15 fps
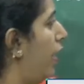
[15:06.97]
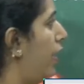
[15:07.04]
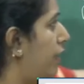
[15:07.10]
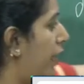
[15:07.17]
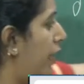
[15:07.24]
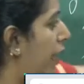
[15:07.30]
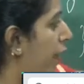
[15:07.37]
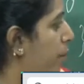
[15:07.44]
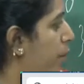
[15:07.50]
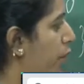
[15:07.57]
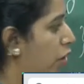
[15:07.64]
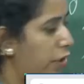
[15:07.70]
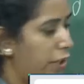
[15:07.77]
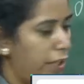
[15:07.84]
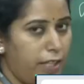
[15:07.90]
entire
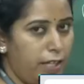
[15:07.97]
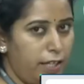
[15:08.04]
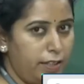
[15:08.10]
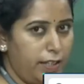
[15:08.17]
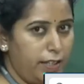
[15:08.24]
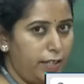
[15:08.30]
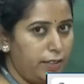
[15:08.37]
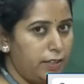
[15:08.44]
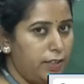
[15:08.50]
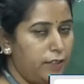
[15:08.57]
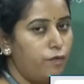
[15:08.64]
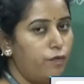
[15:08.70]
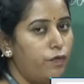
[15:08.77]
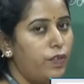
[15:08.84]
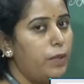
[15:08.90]
body
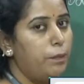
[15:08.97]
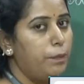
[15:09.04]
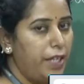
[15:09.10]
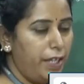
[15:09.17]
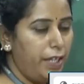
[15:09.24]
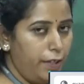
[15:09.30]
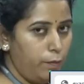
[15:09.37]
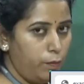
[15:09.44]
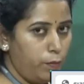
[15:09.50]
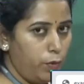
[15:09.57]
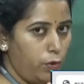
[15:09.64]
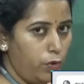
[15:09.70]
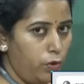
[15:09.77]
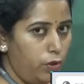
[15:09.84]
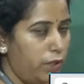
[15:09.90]
contents will be in
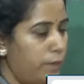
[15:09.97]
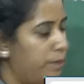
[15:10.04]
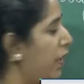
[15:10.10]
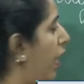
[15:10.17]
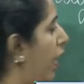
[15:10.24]
bold